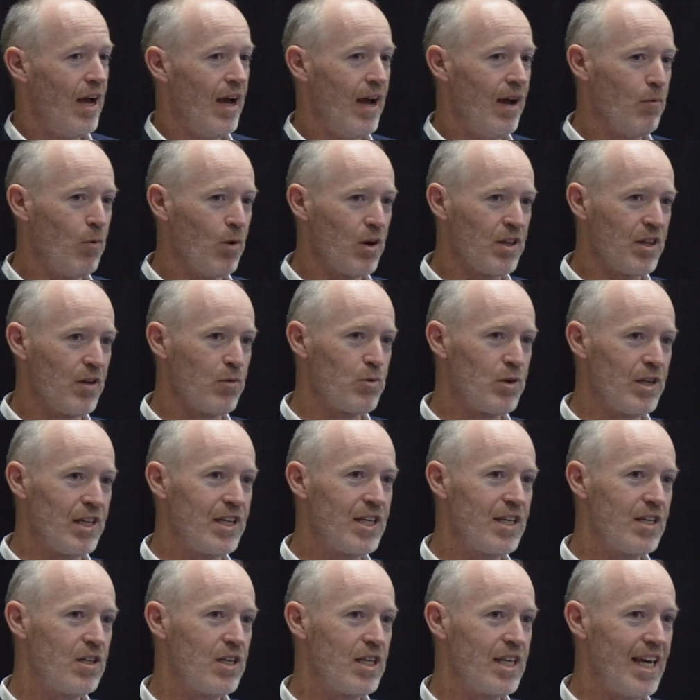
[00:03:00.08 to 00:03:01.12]
And one of the
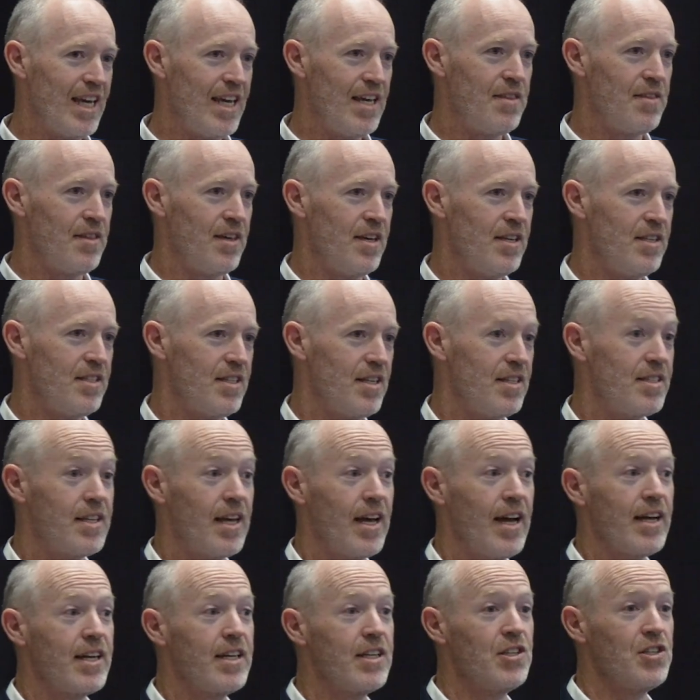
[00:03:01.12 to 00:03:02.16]
really key things is they
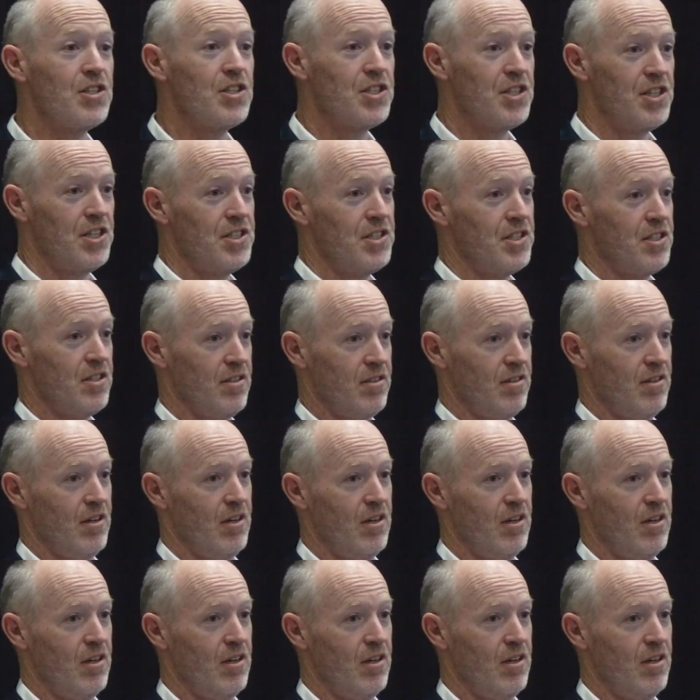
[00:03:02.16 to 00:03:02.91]
are consistent.